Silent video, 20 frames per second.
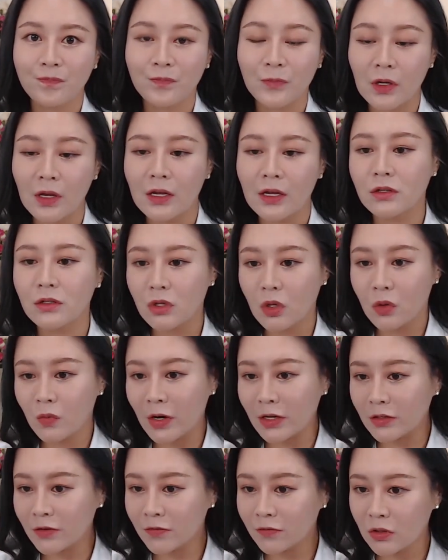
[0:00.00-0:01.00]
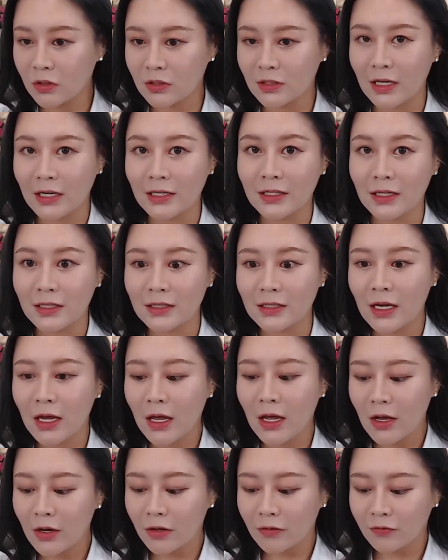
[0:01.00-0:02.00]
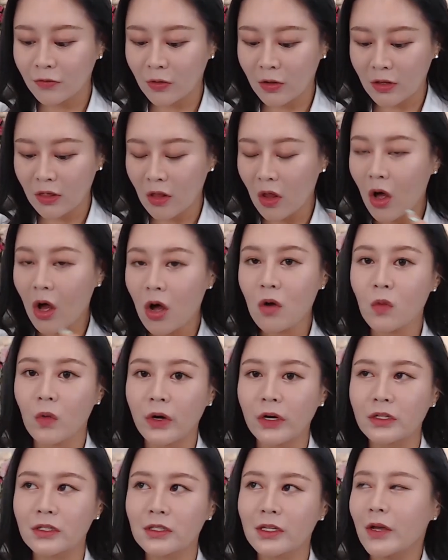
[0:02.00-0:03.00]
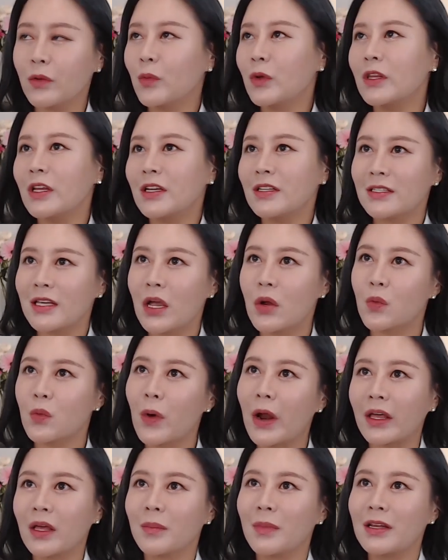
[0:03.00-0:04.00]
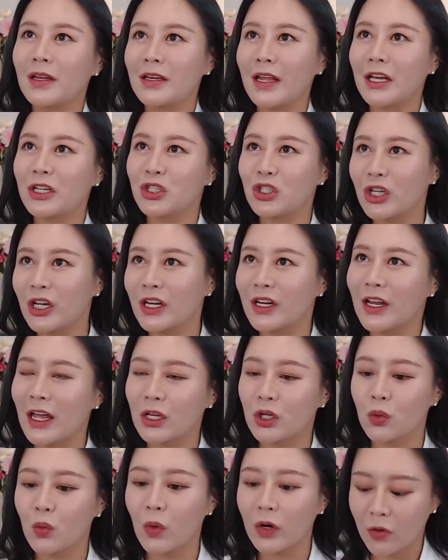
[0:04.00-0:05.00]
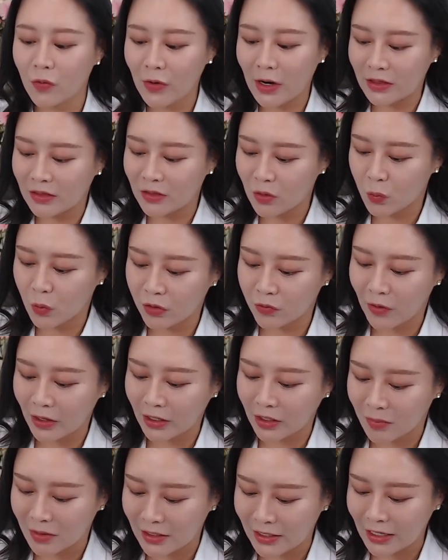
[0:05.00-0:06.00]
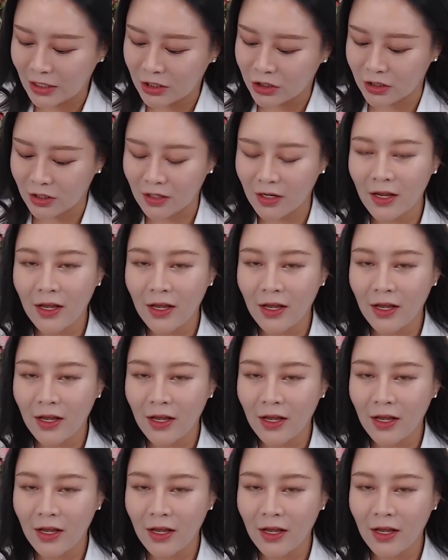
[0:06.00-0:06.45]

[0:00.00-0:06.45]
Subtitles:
Okay, don't write the full sentence for long words, like when they say recommendation and you want to write the word recommendation.